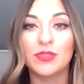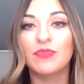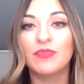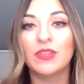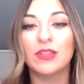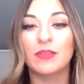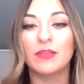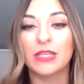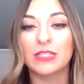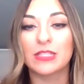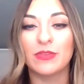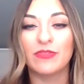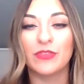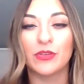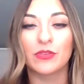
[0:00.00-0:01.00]
something that makes
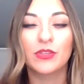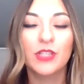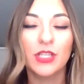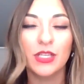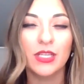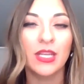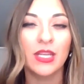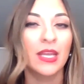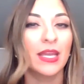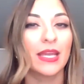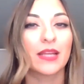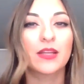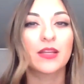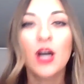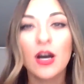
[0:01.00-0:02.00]
me feel good
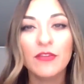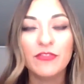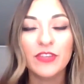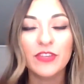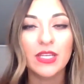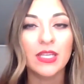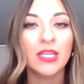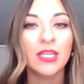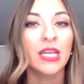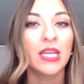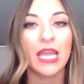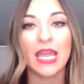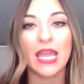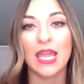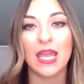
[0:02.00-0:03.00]
and confident
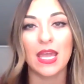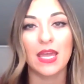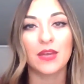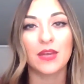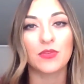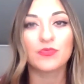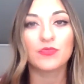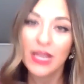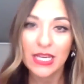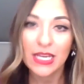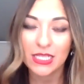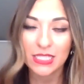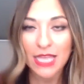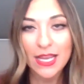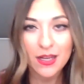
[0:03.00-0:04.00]
and
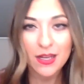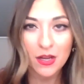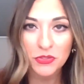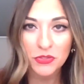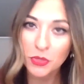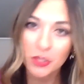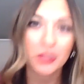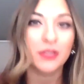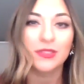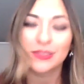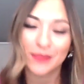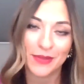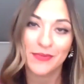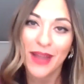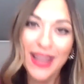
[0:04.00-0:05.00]
ready to take on the world.
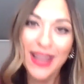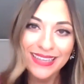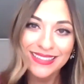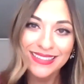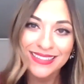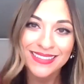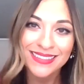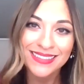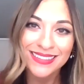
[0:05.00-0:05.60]
Am I right?